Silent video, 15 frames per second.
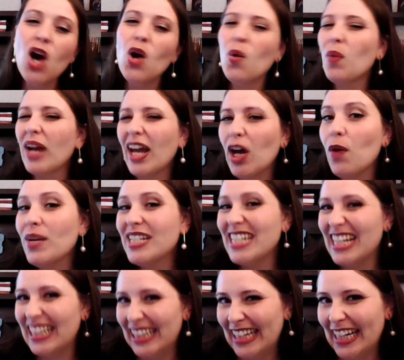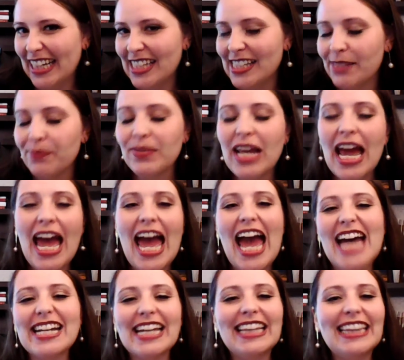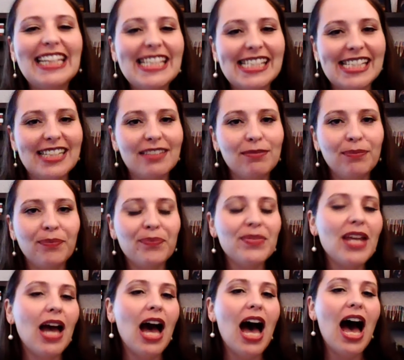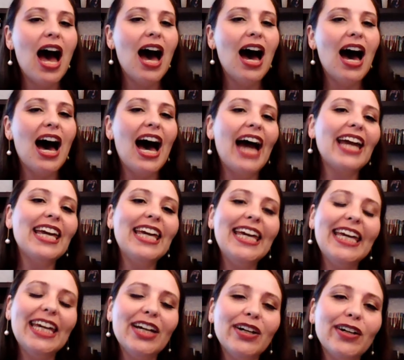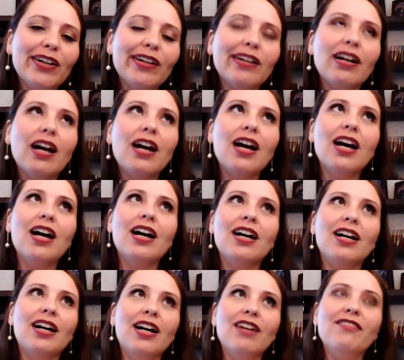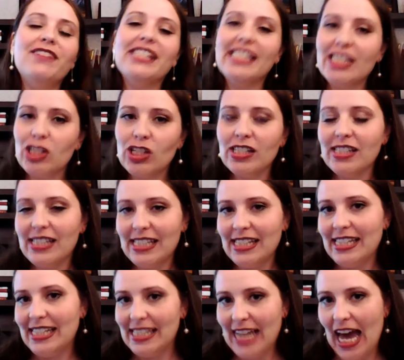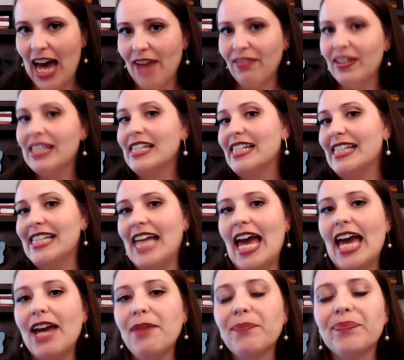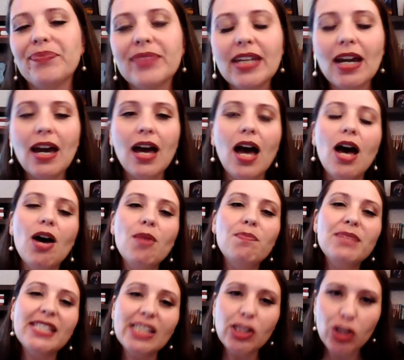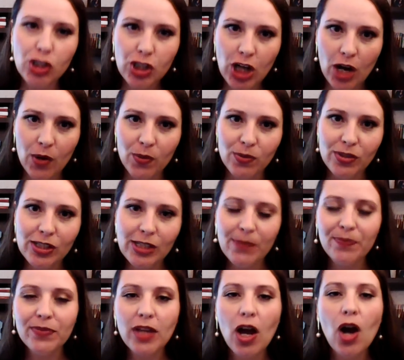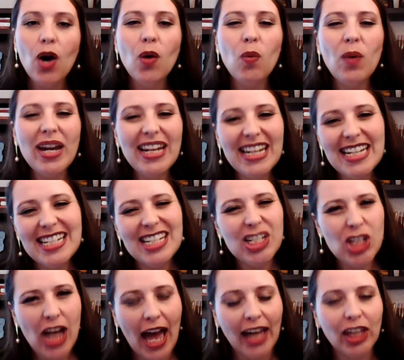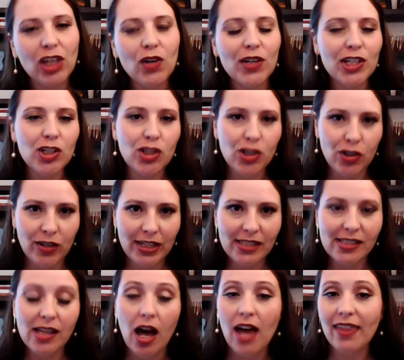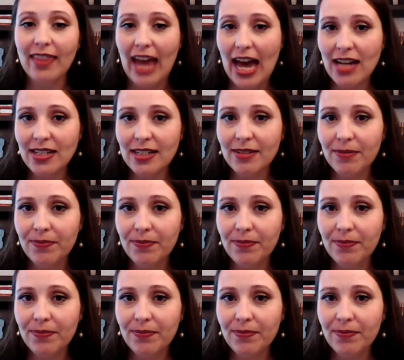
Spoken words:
When I go into clinics and I listen, I hear physicians and staff say, "Mrs. Jones, we need to check your insurance on that.